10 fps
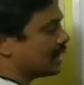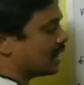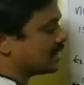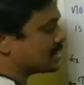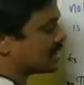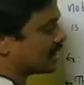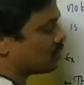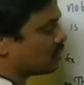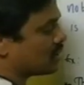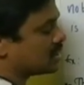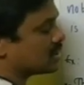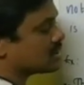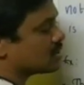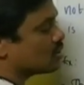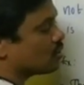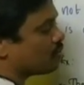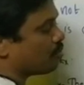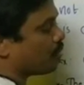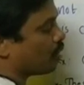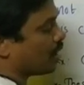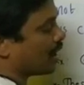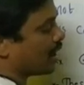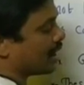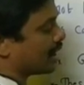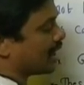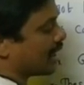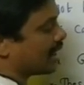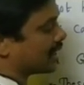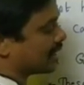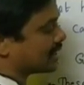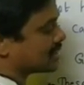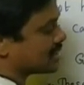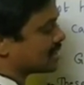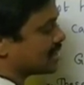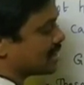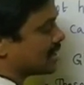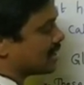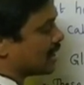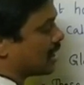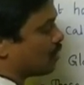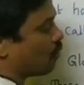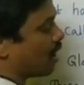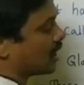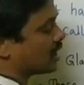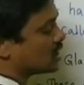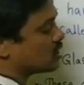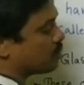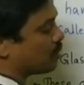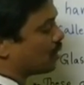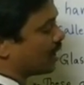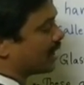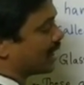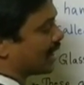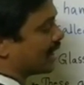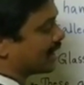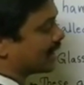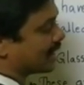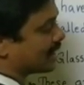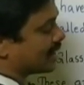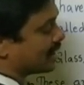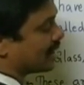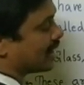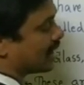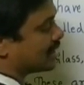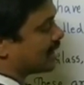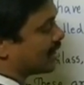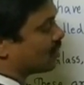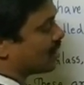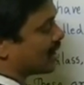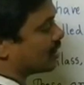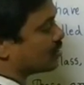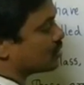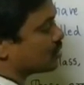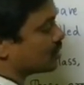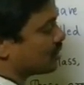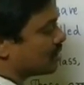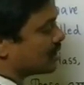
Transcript: The second one is polar dielectrics. And what is polar dielectric? And that we are going to